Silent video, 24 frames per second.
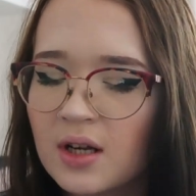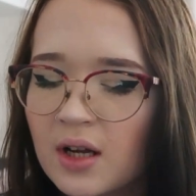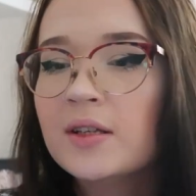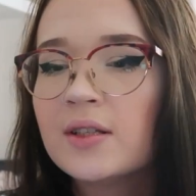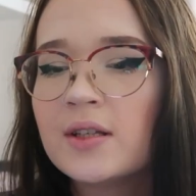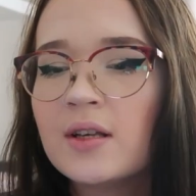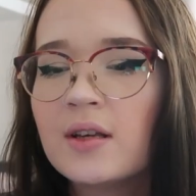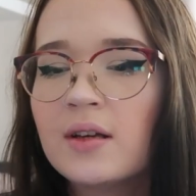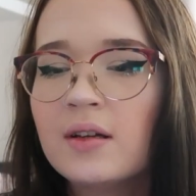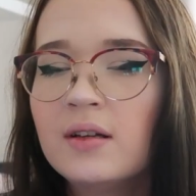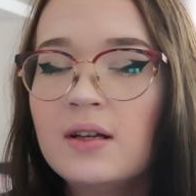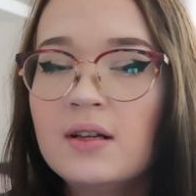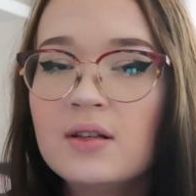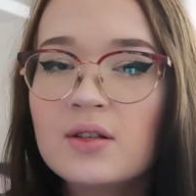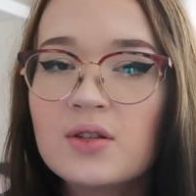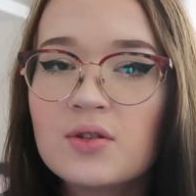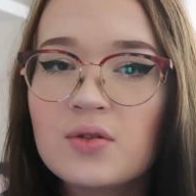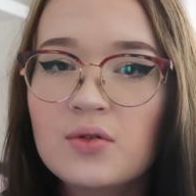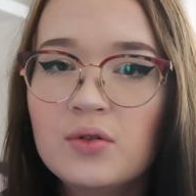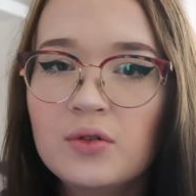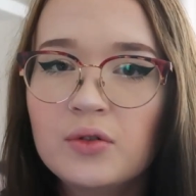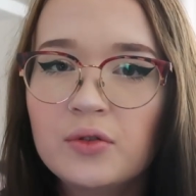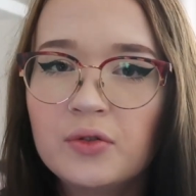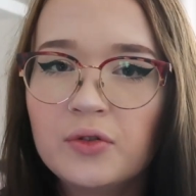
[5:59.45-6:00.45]
So you can
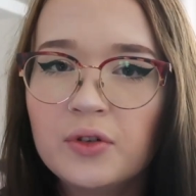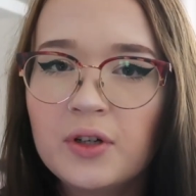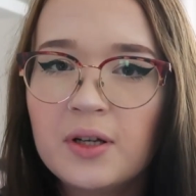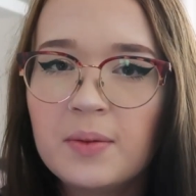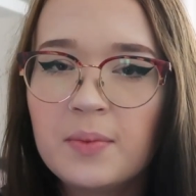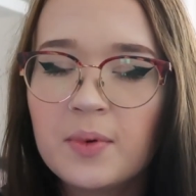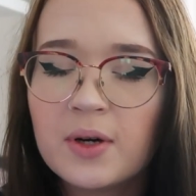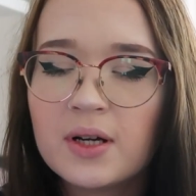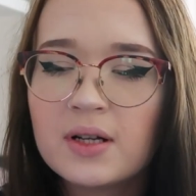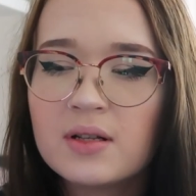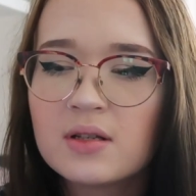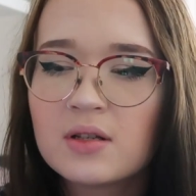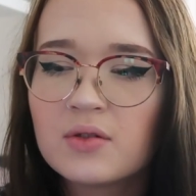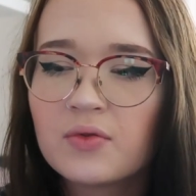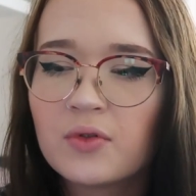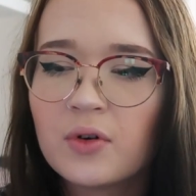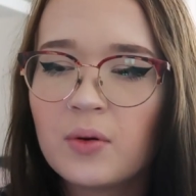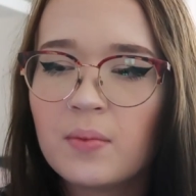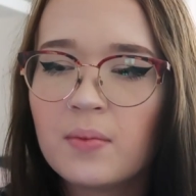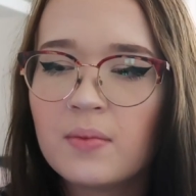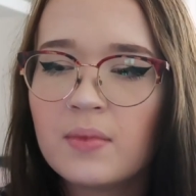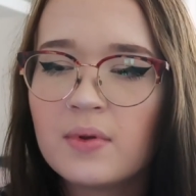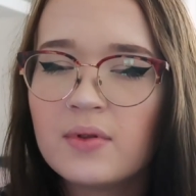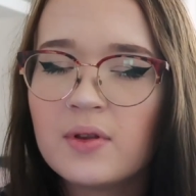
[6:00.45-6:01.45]
install Freeprints
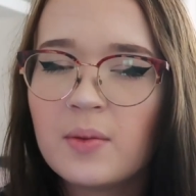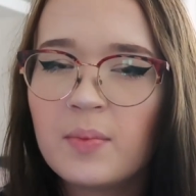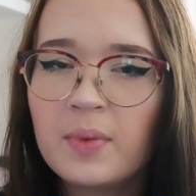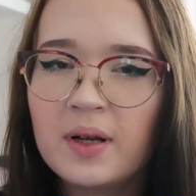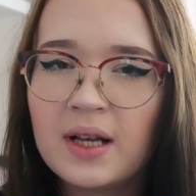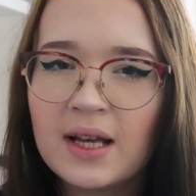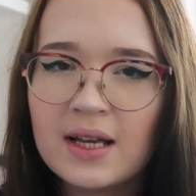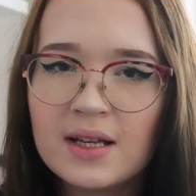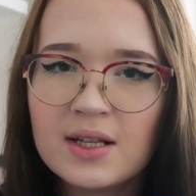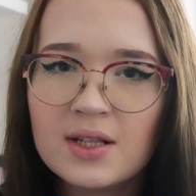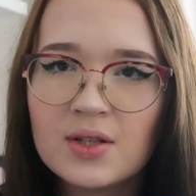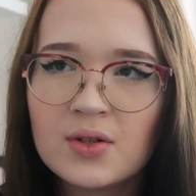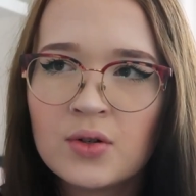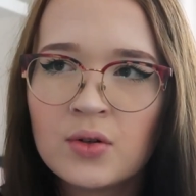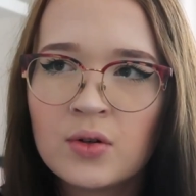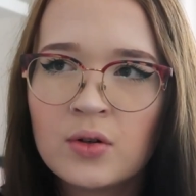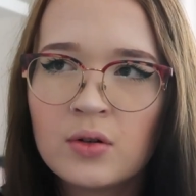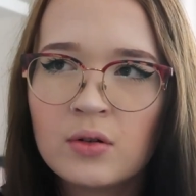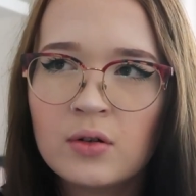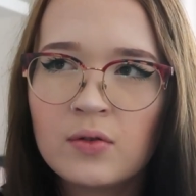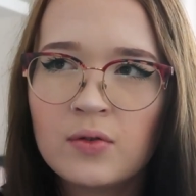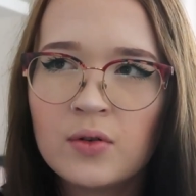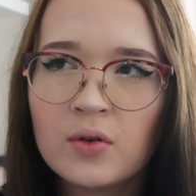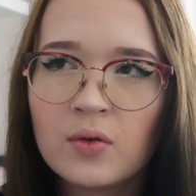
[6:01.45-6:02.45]
from the Play
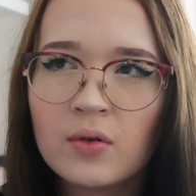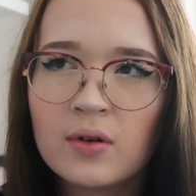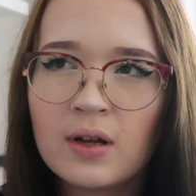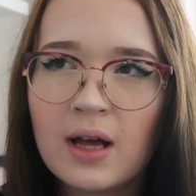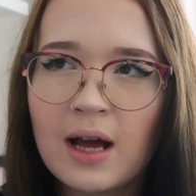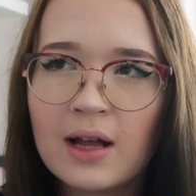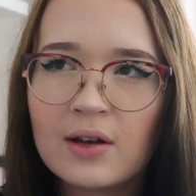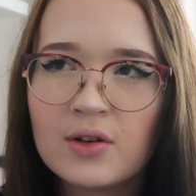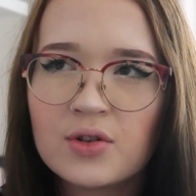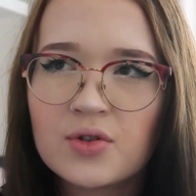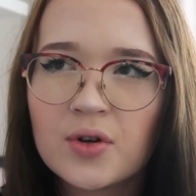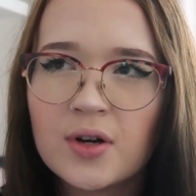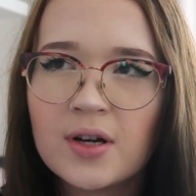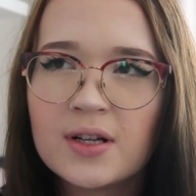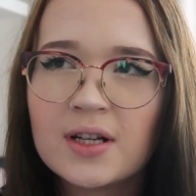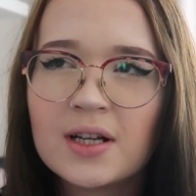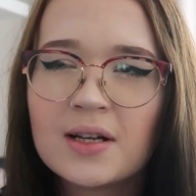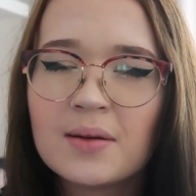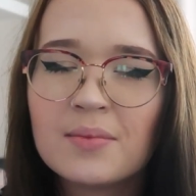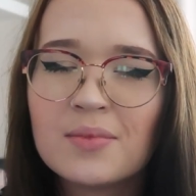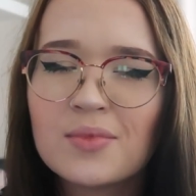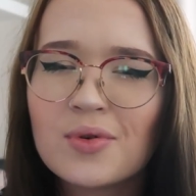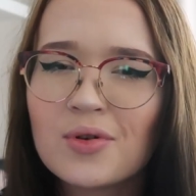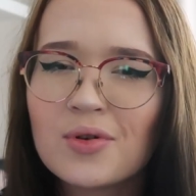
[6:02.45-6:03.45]
Store if you're on Android,
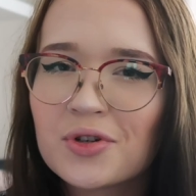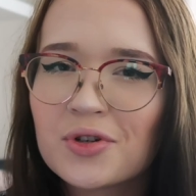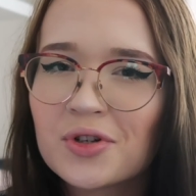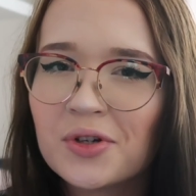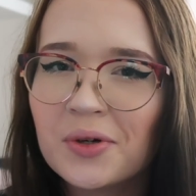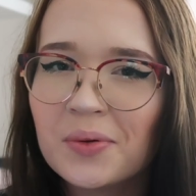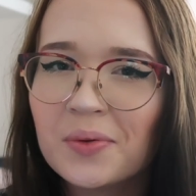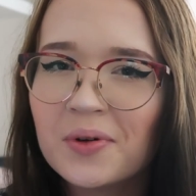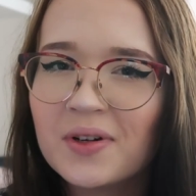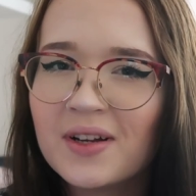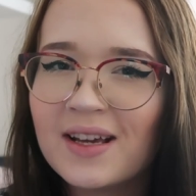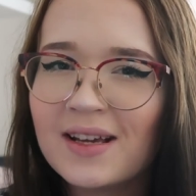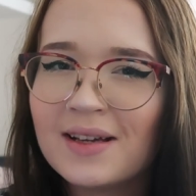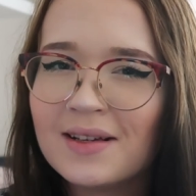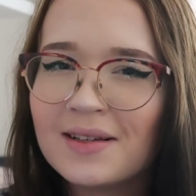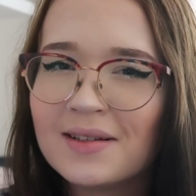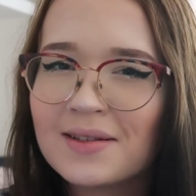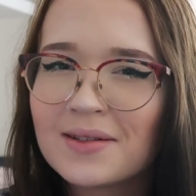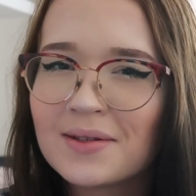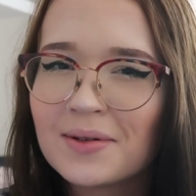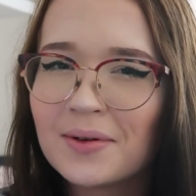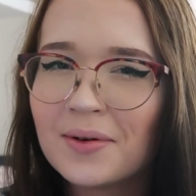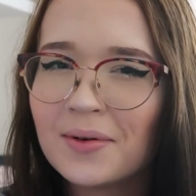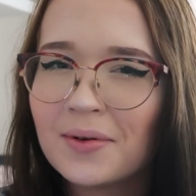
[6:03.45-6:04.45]
and I'm sure what it
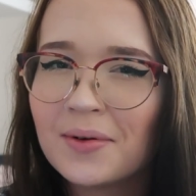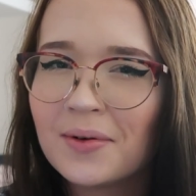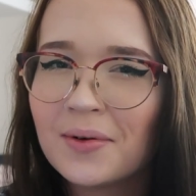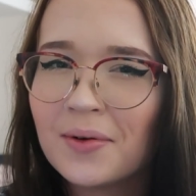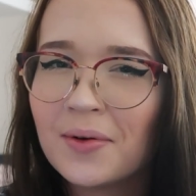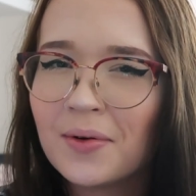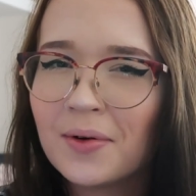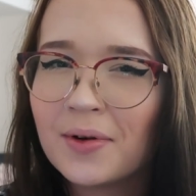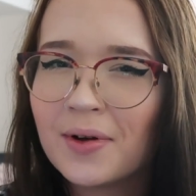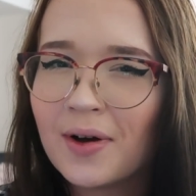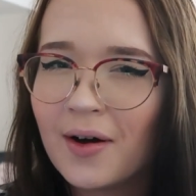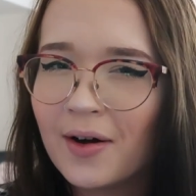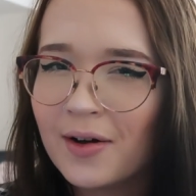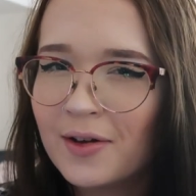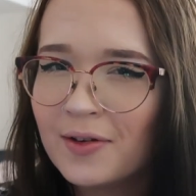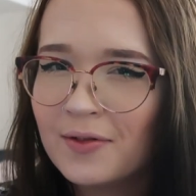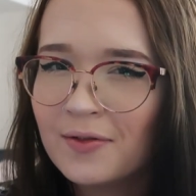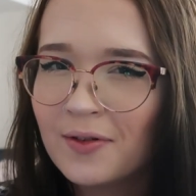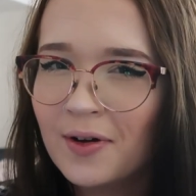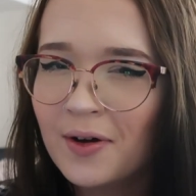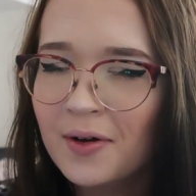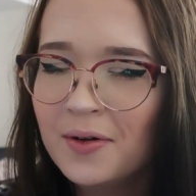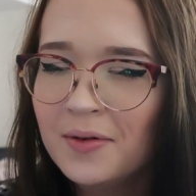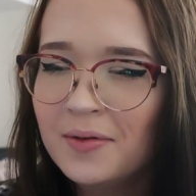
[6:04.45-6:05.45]
is on
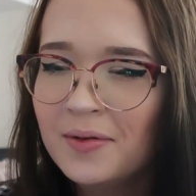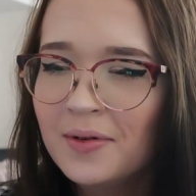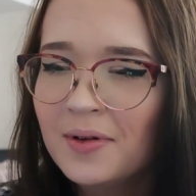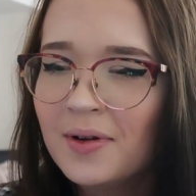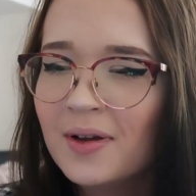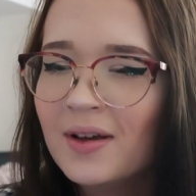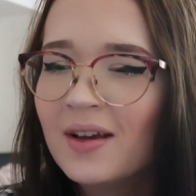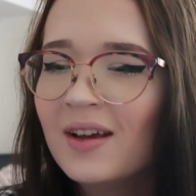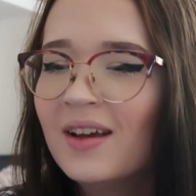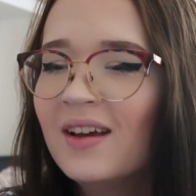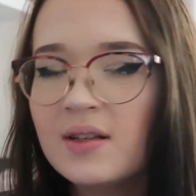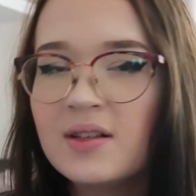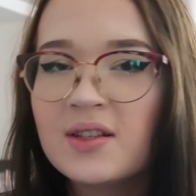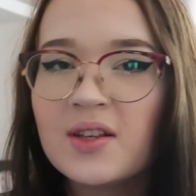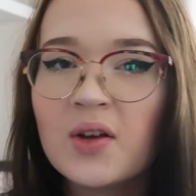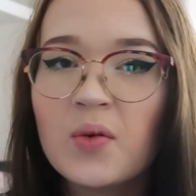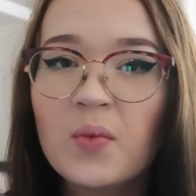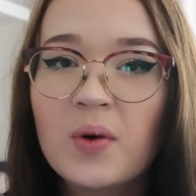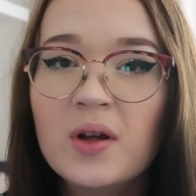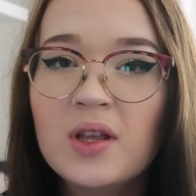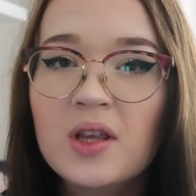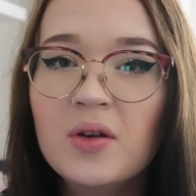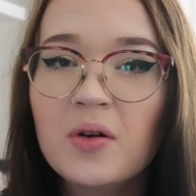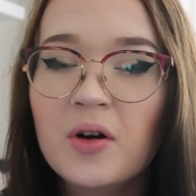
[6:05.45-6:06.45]
iPhone. So
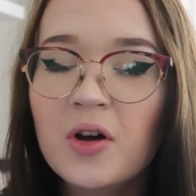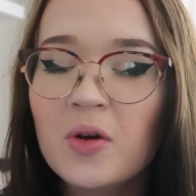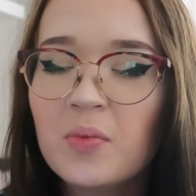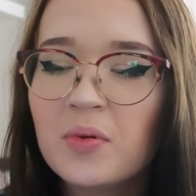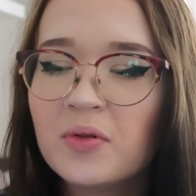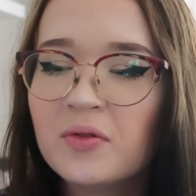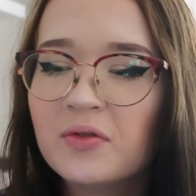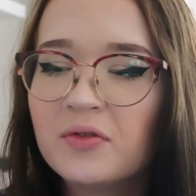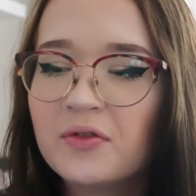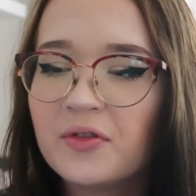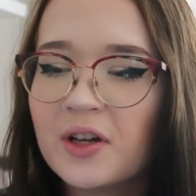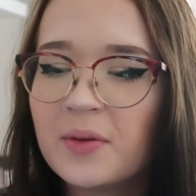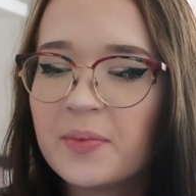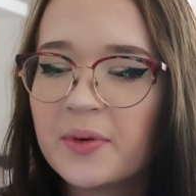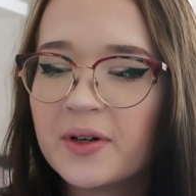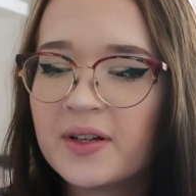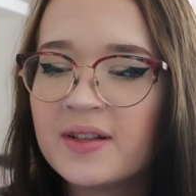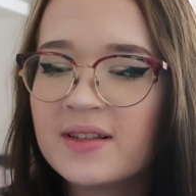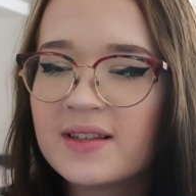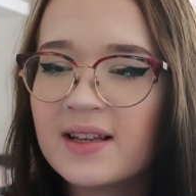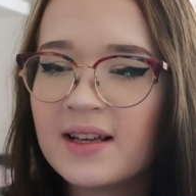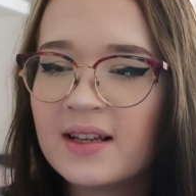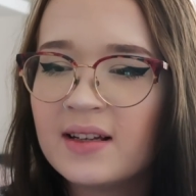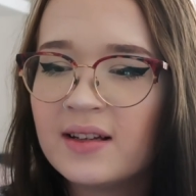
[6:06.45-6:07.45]
when you open
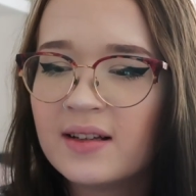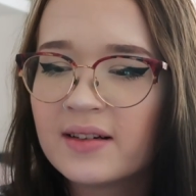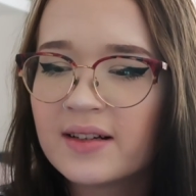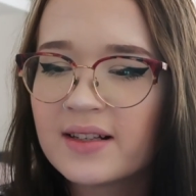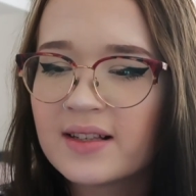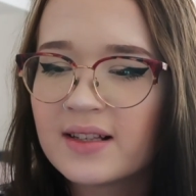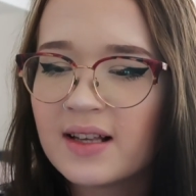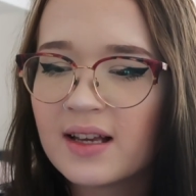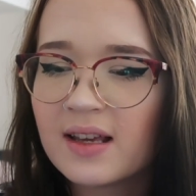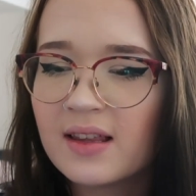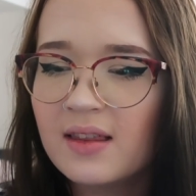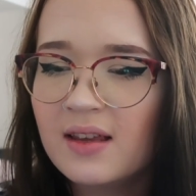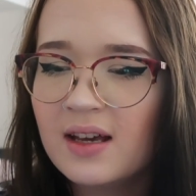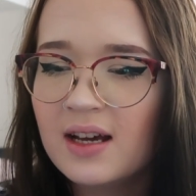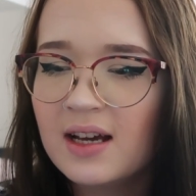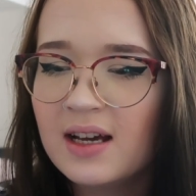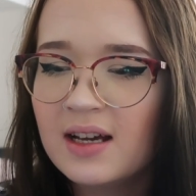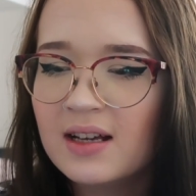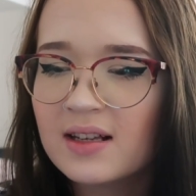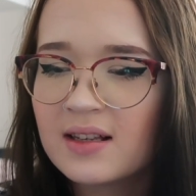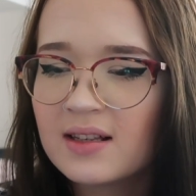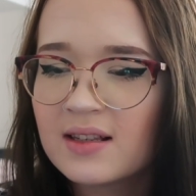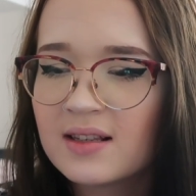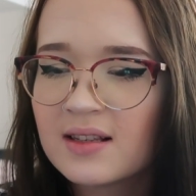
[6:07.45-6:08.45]
Freeprints, it looks like
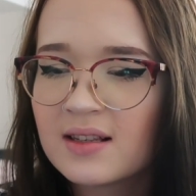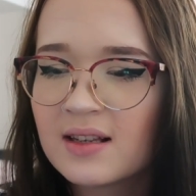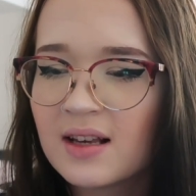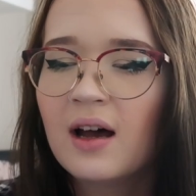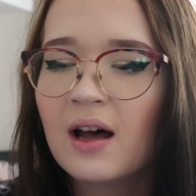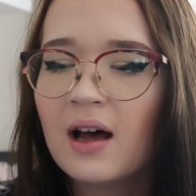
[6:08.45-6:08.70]
this.